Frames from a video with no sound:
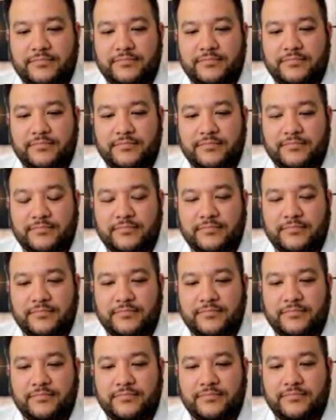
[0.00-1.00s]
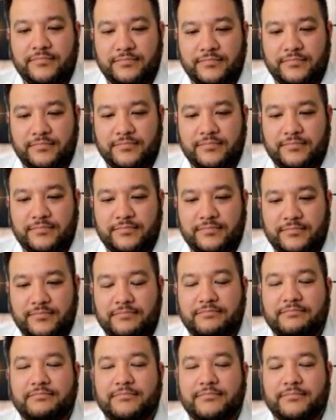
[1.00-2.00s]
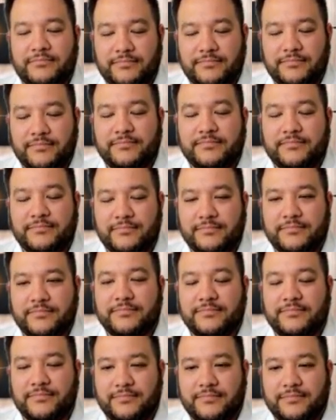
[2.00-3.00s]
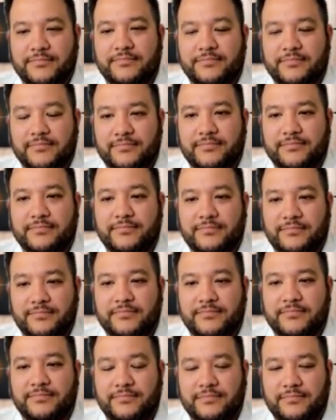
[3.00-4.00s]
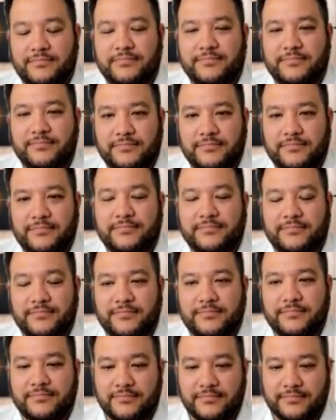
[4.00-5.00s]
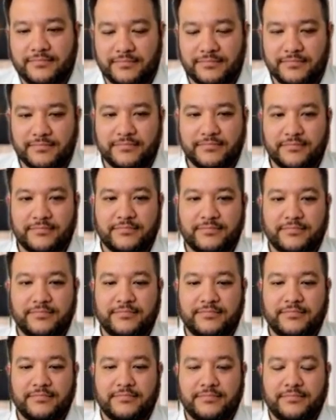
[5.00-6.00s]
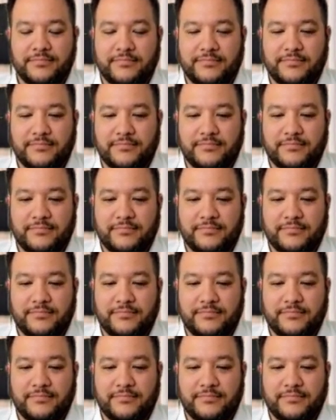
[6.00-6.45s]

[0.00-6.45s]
(silent)